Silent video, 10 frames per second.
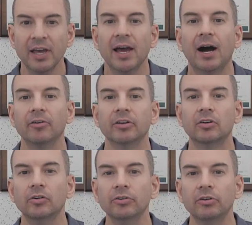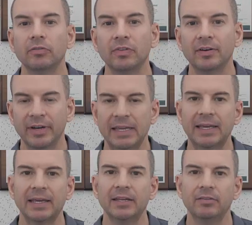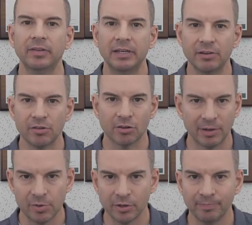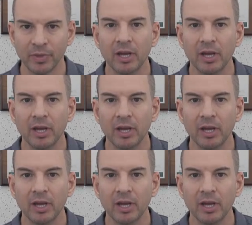I'll include the link in the description.